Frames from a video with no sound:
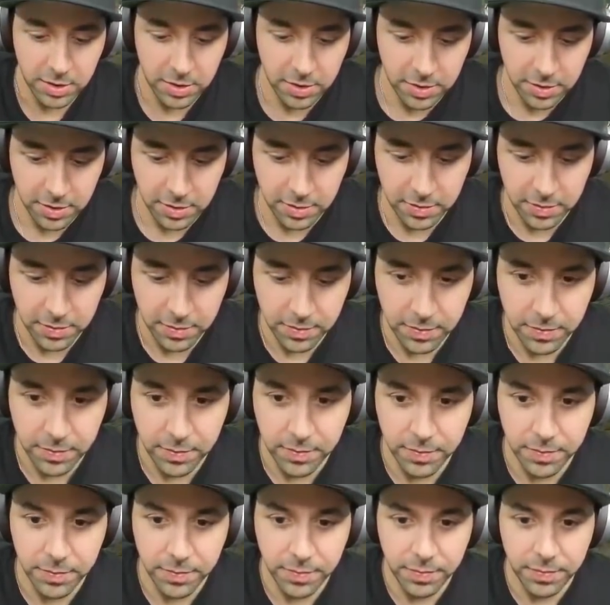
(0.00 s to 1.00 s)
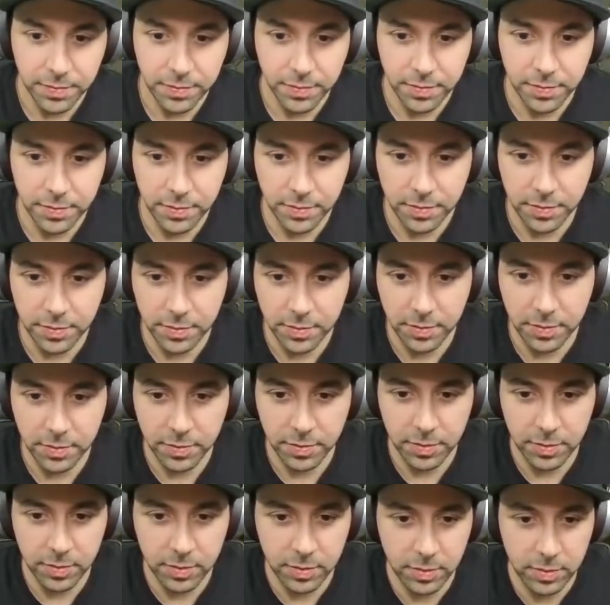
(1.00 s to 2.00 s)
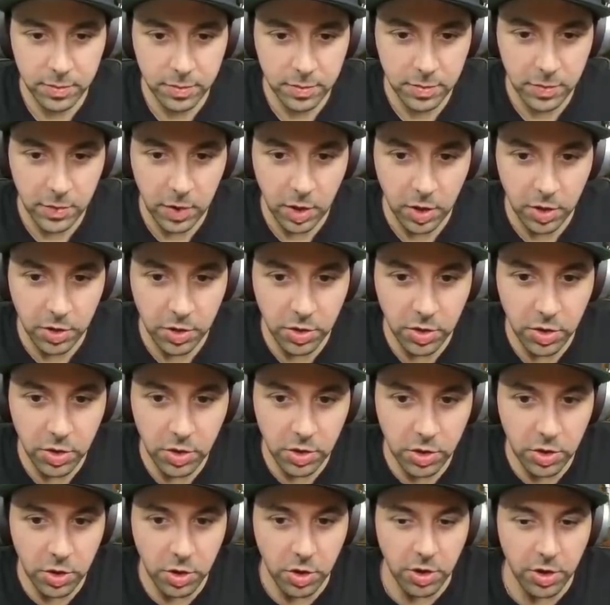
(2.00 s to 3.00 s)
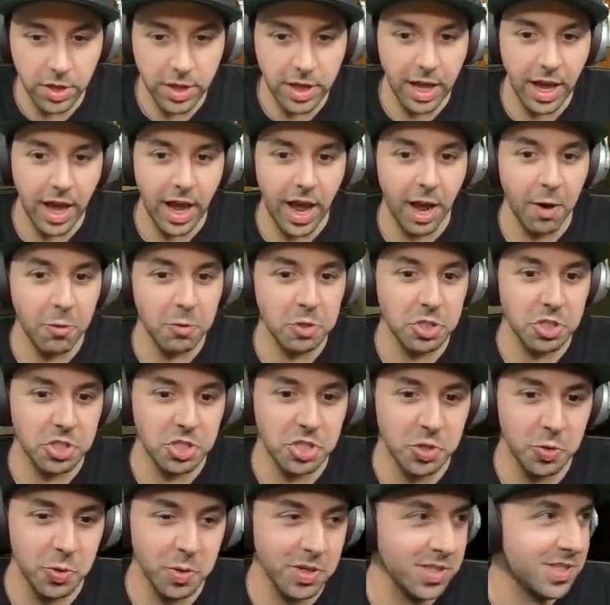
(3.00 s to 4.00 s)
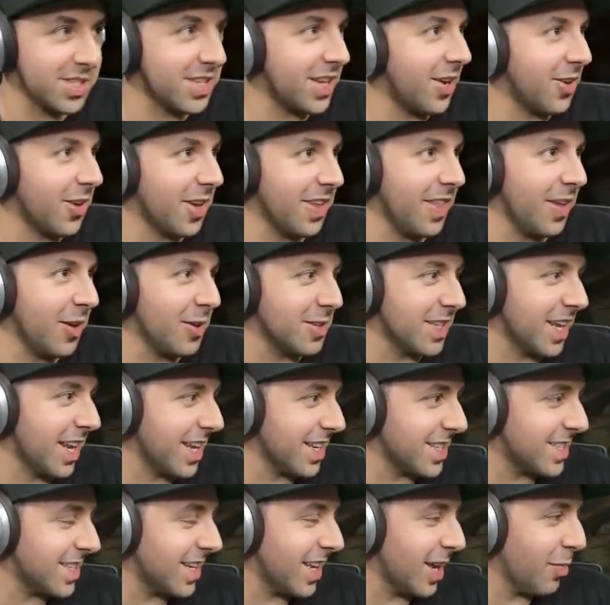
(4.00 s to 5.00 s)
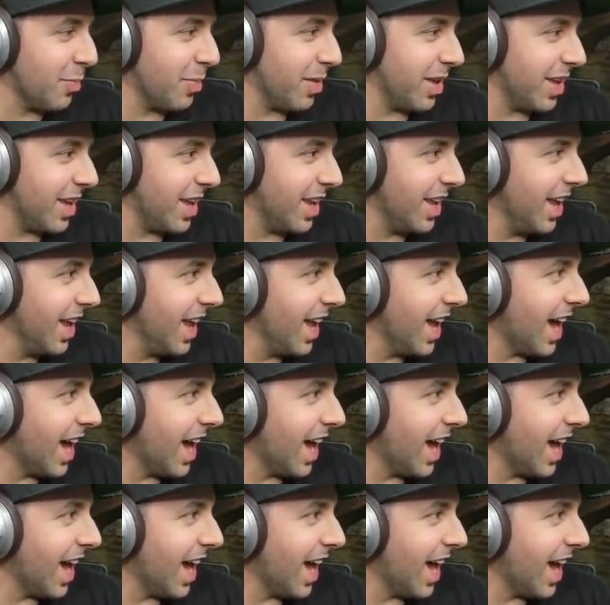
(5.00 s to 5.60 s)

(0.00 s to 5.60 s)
Yeah. You didn't see the C4? Didn't you kill him? No, no, yeah, I was just too ex- Okay, that was honestly on me.